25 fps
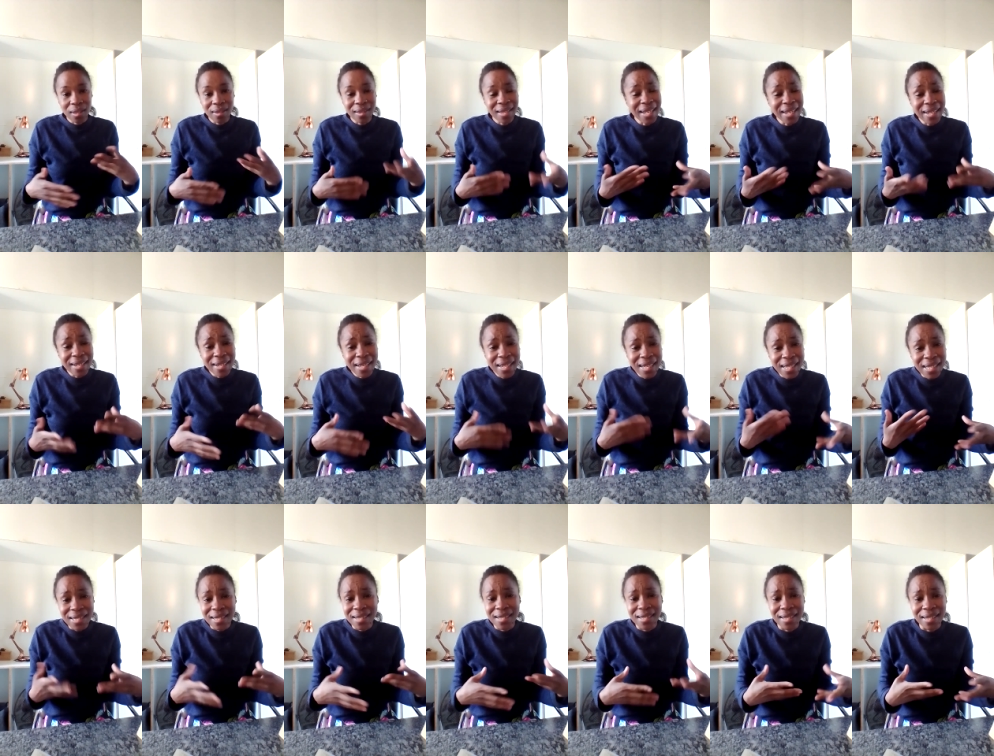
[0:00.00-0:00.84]
there
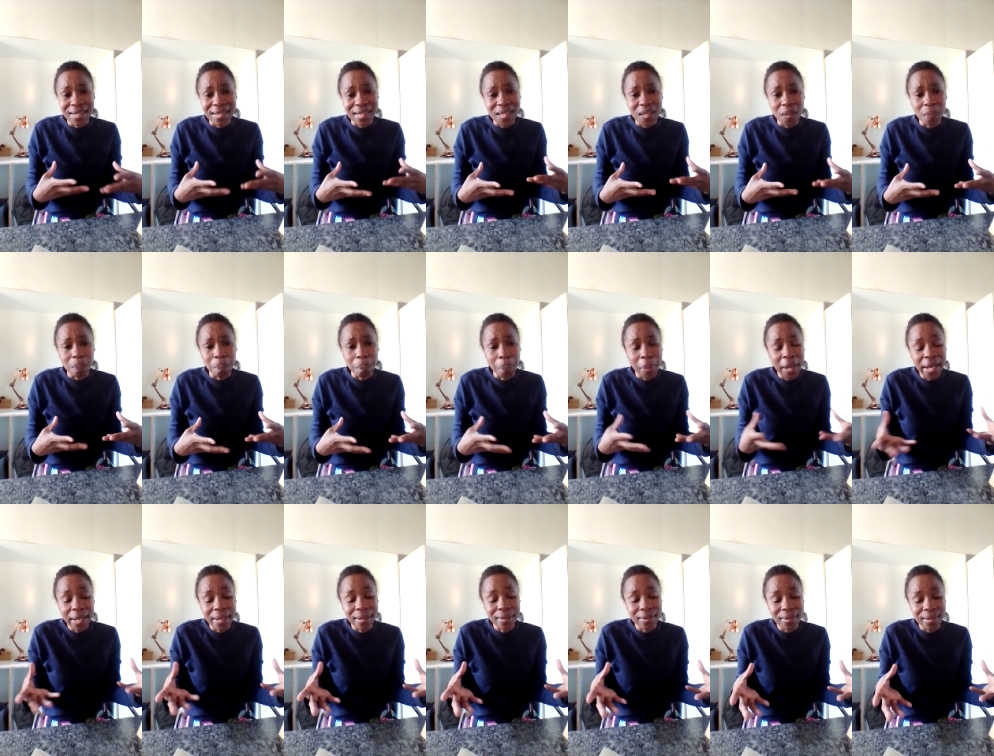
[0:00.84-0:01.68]
is this
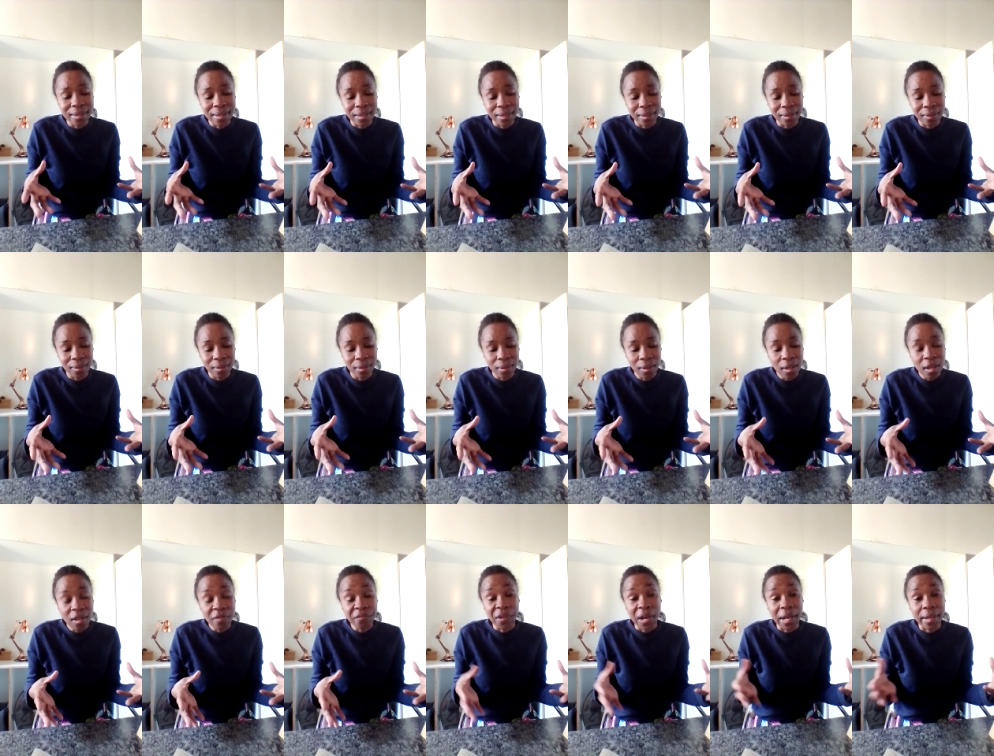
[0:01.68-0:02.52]
pending
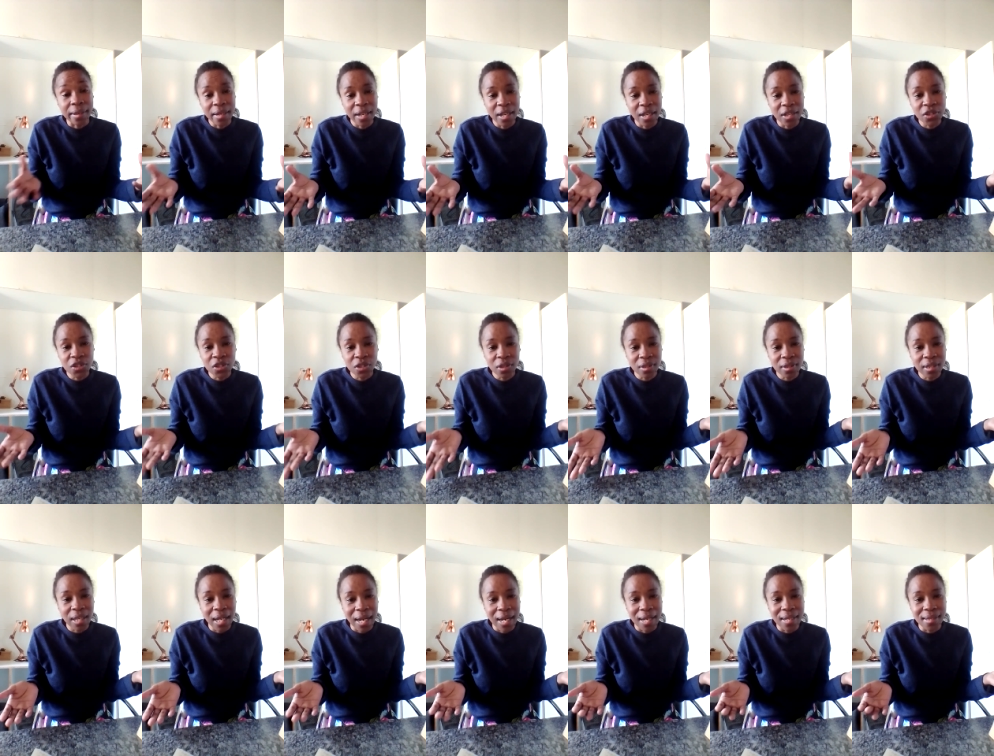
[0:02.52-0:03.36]
financial
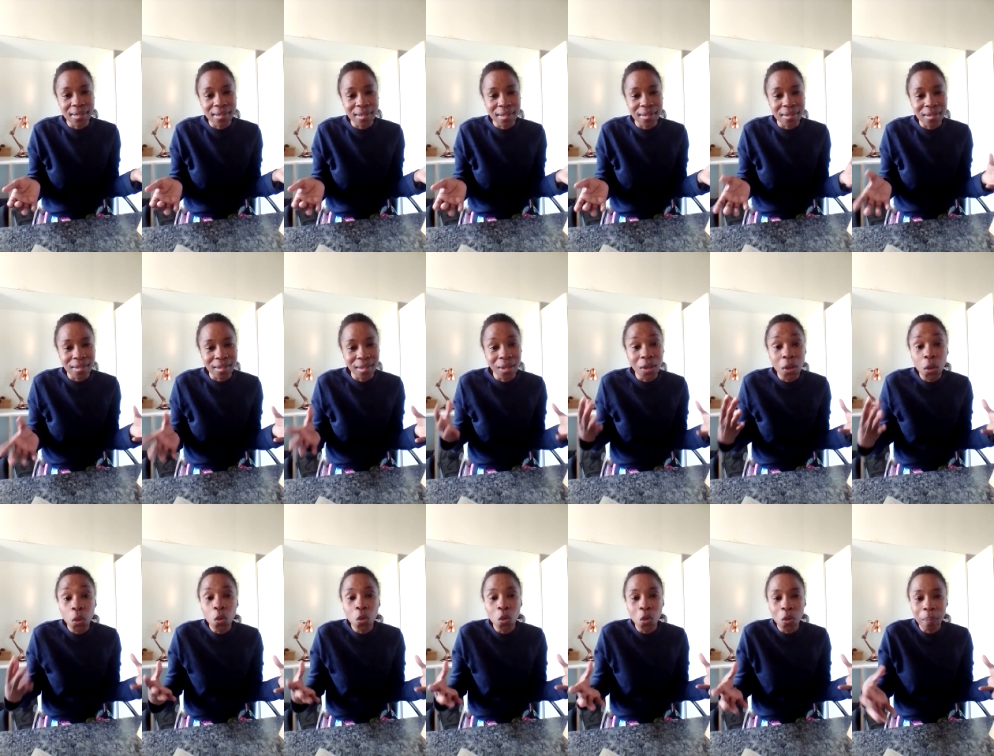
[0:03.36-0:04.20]
crisis
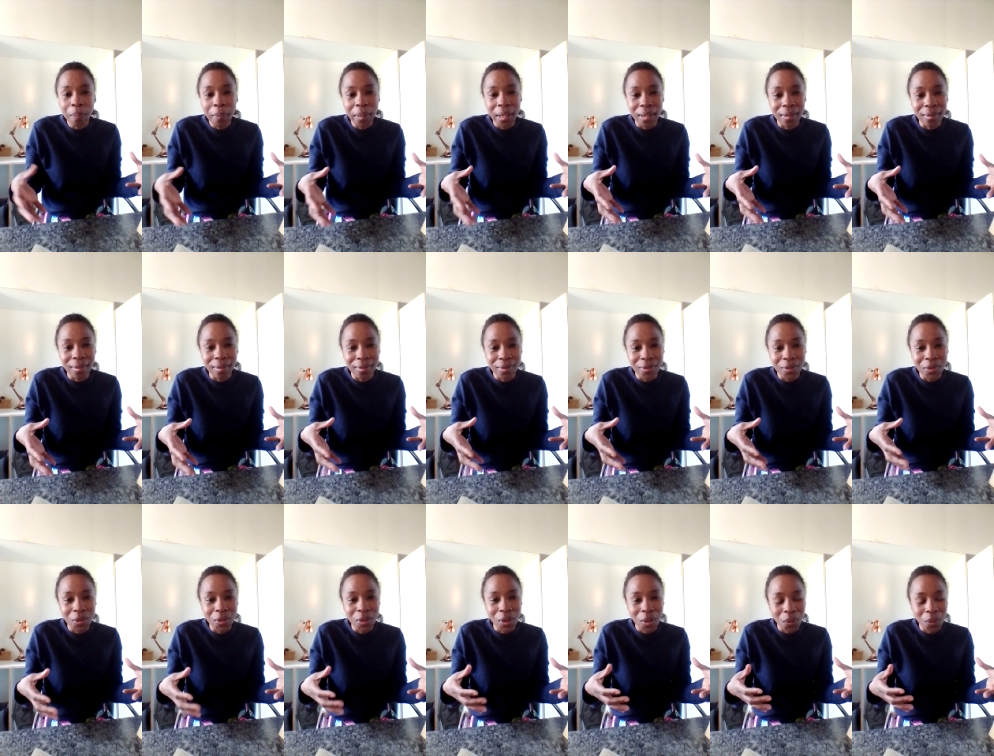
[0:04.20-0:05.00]
looming,